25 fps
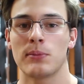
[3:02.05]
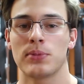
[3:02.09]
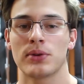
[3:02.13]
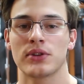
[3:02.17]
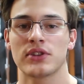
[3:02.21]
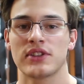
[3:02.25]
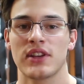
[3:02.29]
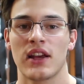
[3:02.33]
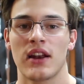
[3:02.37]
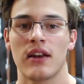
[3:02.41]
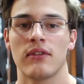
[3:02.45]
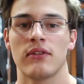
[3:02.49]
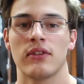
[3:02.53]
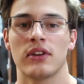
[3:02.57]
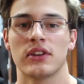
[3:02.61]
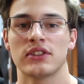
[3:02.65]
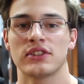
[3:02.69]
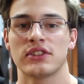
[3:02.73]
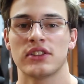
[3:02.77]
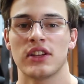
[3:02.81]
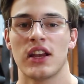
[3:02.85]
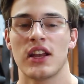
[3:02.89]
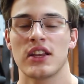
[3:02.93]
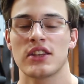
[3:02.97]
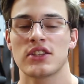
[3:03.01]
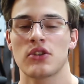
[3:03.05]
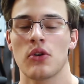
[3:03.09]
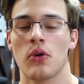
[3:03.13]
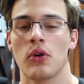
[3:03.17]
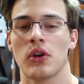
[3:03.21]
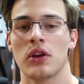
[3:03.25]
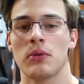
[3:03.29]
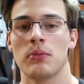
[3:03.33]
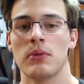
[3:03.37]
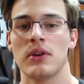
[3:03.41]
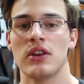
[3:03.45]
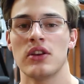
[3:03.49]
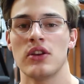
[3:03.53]
percent of us, it's going
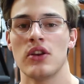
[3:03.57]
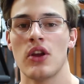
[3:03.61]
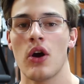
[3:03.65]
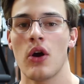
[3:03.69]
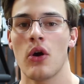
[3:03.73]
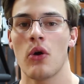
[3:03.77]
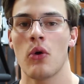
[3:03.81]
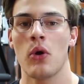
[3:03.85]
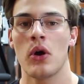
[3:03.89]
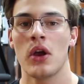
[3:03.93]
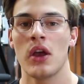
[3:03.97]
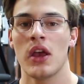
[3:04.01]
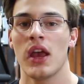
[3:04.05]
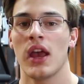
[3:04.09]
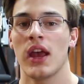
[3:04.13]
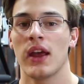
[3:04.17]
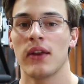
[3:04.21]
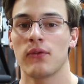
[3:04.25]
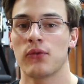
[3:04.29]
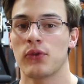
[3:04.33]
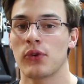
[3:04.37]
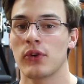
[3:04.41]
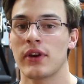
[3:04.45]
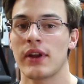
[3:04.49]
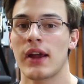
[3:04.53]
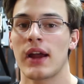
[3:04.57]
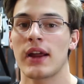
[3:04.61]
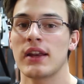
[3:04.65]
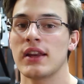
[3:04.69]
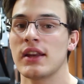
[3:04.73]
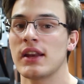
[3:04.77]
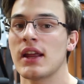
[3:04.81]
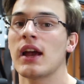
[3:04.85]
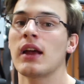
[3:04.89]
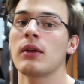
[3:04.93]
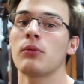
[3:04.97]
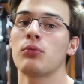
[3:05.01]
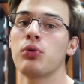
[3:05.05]
to be no. And for
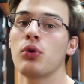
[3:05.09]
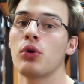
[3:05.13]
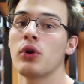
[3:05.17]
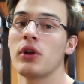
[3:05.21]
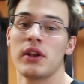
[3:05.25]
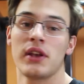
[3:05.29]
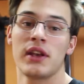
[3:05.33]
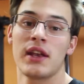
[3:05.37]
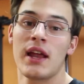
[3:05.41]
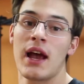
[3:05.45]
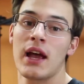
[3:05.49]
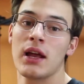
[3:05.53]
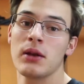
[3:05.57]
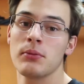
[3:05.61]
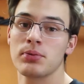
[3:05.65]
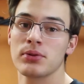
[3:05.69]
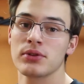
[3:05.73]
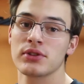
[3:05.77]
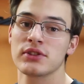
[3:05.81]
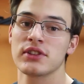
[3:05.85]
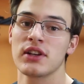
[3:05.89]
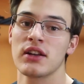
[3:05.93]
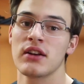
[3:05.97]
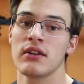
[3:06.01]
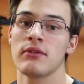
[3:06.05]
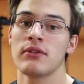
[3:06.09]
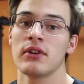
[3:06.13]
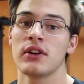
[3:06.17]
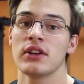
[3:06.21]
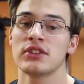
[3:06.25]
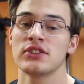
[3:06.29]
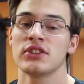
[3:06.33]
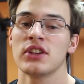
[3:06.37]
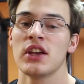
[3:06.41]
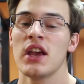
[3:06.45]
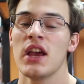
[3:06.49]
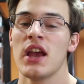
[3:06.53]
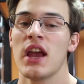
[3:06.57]
ninety-nine point nine percent of
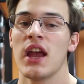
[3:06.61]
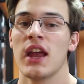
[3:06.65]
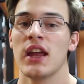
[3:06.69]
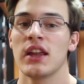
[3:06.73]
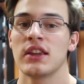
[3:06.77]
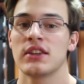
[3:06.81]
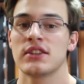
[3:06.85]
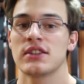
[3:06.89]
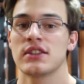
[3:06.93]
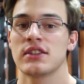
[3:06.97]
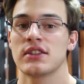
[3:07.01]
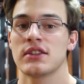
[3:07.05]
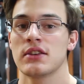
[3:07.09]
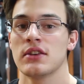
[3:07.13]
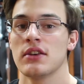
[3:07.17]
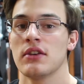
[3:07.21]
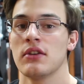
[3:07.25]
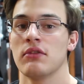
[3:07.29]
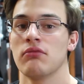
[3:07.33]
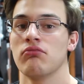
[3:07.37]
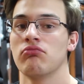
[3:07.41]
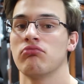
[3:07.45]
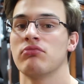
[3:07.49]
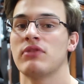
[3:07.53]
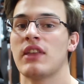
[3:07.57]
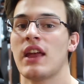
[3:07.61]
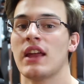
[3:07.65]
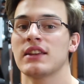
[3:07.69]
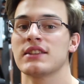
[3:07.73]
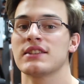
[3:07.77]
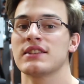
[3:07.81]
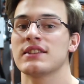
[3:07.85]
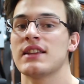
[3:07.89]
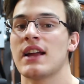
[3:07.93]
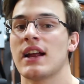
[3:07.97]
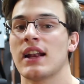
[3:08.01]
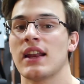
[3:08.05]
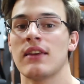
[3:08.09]
us, it's that's
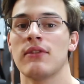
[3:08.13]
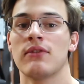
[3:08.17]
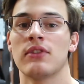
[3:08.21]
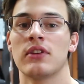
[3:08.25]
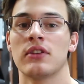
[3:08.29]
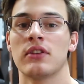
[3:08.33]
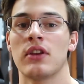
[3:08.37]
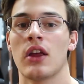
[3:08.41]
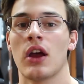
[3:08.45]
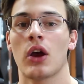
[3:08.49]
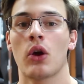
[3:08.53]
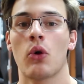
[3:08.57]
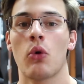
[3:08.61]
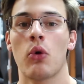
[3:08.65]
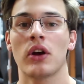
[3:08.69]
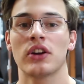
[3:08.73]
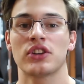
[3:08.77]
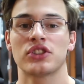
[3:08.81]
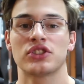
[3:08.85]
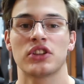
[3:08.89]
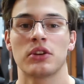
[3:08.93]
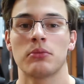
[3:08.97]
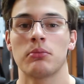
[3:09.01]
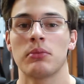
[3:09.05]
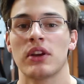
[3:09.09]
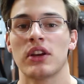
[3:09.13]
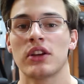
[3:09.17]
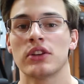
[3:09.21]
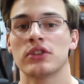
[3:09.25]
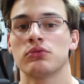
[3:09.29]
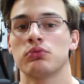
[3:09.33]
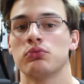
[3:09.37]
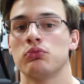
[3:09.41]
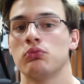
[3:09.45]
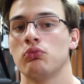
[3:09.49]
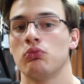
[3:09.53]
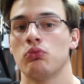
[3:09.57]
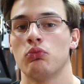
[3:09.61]
not even a question, because
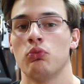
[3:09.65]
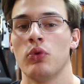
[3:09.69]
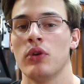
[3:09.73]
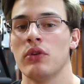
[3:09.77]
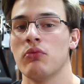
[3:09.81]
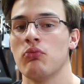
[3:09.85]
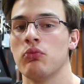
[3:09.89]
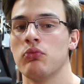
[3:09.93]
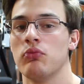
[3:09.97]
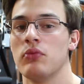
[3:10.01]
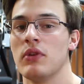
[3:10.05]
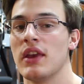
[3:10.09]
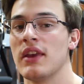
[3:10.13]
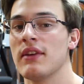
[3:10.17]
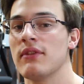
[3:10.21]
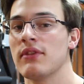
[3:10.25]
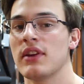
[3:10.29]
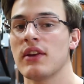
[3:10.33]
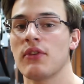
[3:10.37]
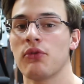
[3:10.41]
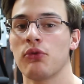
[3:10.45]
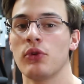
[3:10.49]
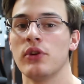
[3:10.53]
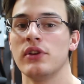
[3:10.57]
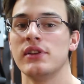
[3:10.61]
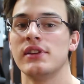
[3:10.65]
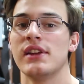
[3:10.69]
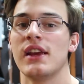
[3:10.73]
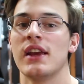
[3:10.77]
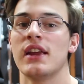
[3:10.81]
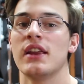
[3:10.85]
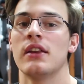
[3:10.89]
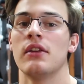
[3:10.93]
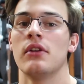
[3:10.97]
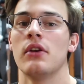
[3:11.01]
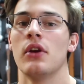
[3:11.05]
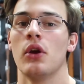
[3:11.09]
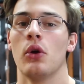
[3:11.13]
we even if we
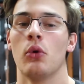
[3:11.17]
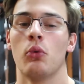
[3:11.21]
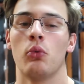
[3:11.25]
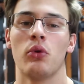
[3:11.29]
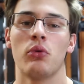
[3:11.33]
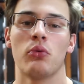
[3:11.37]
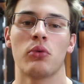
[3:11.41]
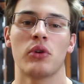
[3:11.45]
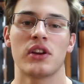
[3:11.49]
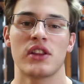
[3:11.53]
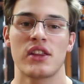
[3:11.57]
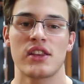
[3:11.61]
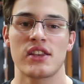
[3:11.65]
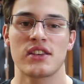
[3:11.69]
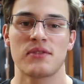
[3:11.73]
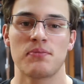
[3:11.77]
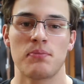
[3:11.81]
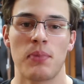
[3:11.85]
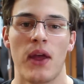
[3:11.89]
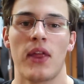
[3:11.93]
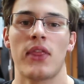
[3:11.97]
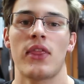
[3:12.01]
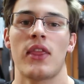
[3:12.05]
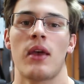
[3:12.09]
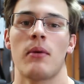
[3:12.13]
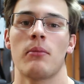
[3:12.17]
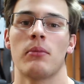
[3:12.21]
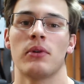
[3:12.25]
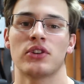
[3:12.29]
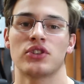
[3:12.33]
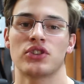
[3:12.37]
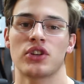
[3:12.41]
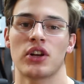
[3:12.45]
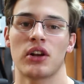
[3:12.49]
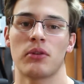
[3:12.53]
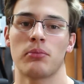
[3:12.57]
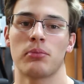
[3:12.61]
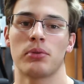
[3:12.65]
did, we wouldn't spend that much
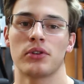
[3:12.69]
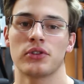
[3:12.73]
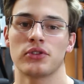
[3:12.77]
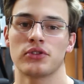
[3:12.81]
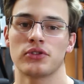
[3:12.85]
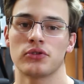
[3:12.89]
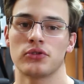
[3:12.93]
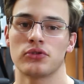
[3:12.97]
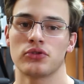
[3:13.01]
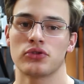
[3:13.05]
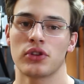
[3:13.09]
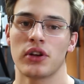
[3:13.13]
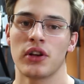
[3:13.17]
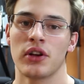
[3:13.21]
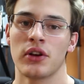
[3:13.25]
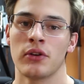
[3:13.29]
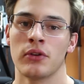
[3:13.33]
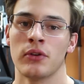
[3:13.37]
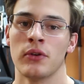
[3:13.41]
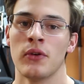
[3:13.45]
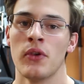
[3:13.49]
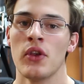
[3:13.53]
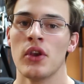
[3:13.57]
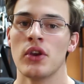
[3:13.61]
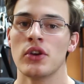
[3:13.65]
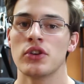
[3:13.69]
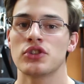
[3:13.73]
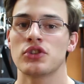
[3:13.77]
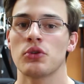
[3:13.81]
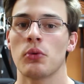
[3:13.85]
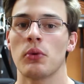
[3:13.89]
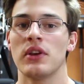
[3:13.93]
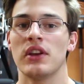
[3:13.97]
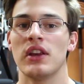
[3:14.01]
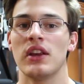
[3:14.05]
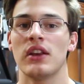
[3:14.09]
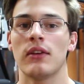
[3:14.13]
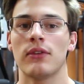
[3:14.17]
on a personal trainer. So we
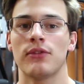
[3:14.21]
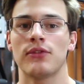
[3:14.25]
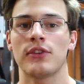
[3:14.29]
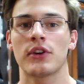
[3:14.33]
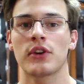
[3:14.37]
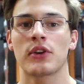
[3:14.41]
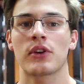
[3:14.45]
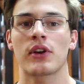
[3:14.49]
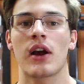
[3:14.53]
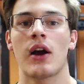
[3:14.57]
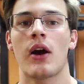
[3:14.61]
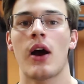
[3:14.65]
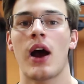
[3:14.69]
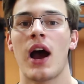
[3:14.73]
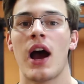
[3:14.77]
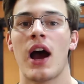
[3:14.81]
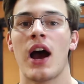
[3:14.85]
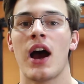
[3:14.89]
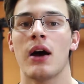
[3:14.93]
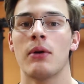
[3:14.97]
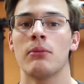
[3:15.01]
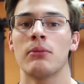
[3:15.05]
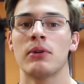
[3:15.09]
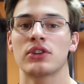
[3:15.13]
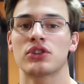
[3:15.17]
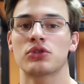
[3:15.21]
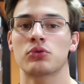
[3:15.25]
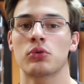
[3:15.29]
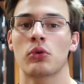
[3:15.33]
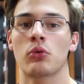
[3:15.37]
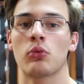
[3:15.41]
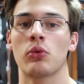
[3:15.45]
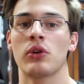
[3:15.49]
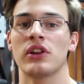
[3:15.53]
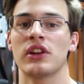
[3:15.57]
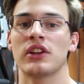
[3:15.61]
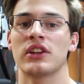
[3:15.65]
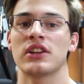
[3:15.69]
need to figure out how much we're
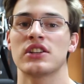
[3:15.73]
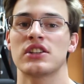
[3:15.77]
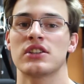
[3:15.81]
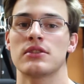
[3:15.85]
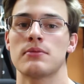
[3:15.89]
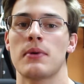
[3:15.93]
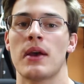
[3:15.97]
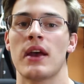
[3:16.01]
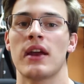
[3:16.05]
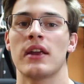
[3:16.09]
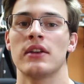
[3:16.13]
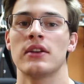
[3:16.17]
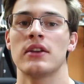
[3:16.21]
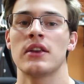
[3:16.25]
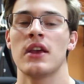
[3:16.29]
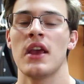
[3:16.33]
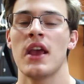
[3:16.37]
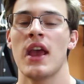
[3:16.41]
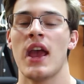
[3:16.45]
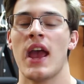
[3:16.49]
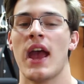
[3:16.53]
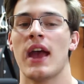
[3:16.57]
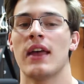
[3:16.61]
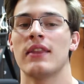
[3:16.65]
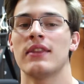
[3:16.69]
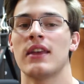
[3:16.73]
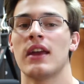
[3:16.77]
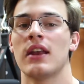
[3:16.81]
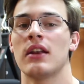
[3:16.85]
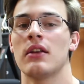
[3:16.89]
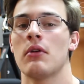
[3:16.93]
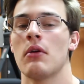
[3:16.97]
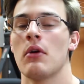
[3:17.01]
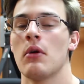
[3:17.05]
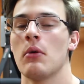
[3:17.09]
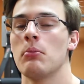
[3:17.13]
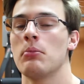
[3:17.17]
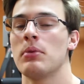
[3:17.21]
willing to spend and then
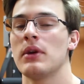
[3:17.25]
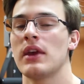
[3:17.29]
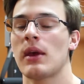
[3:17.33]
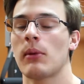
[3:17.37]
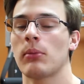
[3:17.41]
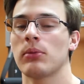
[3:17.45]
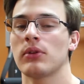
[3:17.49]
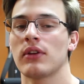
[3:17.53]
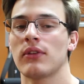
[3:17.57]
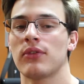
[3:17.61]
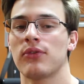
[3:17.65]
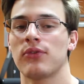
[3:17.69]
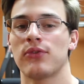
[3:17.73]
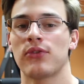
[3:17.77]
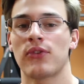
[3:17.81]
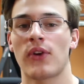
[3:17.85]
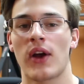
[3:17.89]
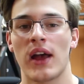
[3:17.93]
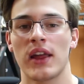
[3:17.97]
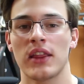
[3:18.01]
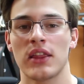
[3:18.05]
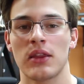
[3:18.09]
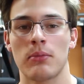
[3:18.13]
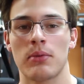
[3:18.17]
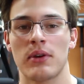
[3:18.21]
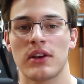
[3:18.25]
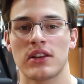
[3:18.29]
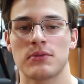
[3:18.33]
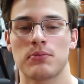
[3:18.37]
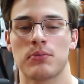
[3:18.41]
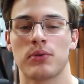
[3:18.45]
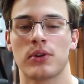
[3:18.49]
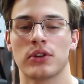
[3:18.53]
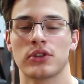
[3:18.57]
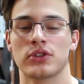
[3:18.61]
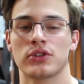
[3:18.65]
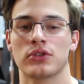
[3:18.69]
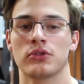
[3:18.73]
be able to find the best
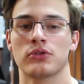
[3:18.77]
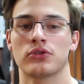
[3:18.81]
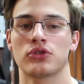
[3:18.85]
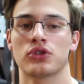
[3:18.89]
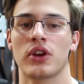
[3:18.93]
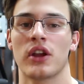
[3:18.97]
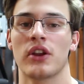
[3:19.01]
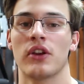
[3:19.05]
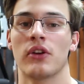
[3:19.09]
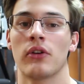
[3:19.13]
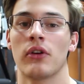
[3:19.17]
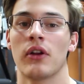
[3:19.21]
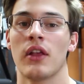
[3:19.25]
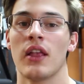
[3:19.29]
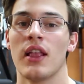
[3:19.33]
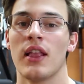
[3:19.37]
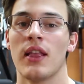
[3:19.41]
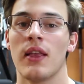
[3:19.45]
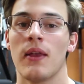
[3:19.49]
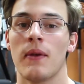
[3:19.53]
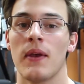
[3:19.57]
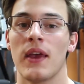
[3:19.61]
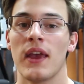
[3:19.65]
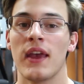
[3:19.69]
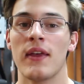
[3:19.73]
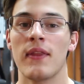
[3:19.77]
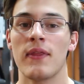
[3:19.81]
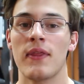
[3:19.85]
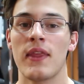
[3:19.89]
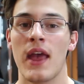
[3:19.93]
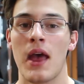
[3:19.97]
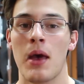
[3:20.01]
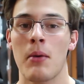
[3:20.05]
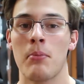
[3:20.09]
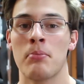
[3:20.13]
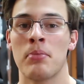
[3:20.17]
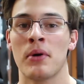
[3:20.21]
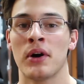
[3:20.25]
personal trainer in
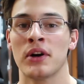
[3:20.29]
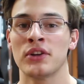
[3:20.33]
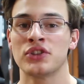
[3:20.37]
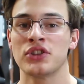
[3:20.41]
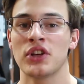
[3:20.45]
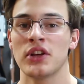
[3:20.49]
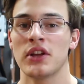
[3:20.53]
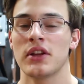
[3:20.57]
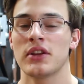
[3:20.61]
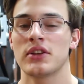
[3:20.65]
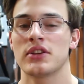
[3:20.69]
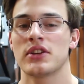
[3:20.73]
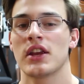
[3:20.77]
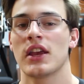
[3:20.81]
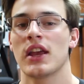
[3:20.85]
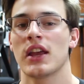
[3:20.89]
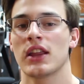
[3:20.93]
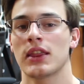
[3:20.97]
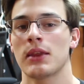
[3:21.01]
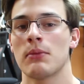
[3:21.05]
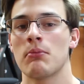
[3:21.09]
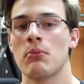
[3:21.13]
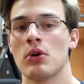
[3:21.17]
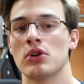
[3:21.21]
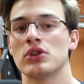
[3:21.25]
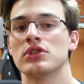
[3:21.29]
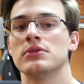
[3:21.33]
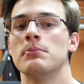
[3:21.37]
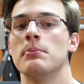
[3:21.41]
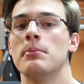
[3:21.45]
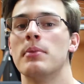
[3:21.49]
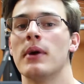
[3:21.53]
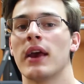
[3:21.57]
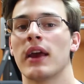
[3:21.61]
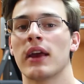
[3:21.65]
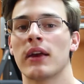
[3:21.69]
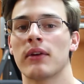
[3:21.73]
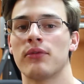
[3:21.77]
that budget to get the most
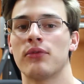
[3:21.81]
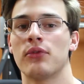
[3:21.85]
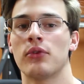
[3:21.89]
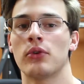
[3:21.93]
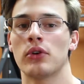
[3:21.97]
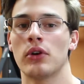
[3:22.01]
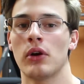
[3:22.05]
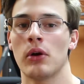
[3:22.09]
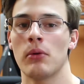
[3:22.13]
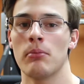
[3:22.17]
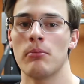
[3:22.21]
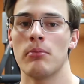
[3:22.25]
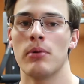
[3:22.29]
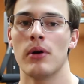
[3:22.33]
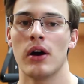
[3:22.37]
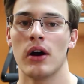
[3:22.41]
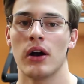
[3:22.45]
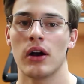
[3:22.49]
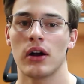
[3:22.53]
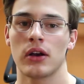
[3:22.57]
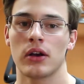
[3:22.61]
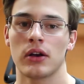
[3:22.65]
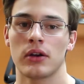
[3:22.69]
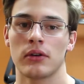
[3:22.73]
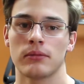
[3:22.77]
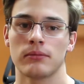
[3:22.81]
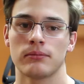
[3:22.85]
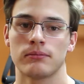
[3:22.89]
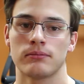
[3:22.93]
bang for our buck.